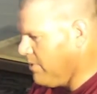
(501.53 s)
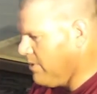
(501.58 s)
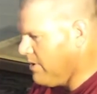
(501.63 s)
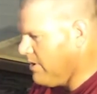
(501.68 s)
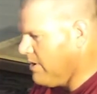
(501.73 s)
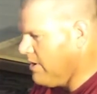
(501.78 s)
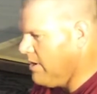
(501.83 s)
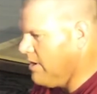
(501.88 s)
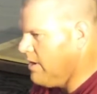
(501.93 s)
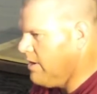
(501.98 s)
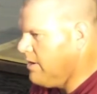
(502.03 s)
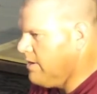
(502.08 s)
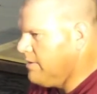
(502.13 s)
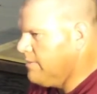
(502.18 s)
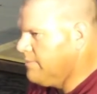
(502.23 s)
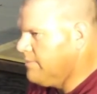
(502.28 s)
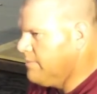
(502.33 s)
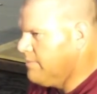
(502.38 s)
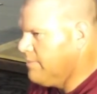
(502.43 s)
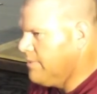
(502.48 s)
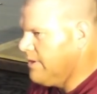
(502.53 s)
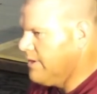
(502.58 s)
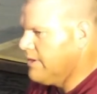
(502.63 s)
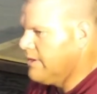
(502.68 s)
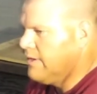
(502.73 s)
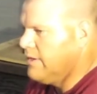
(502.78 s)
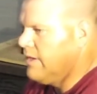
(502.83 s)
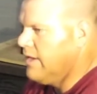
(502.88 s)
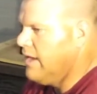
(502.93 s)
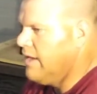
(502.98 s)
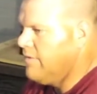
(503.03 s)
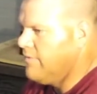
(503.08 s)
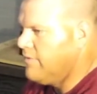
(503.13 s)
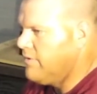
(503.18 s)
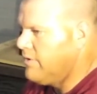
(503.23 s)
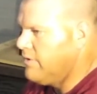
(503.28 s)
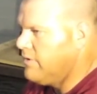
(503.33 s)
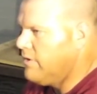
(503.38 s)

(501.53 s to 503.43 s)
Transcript: putting a big heavy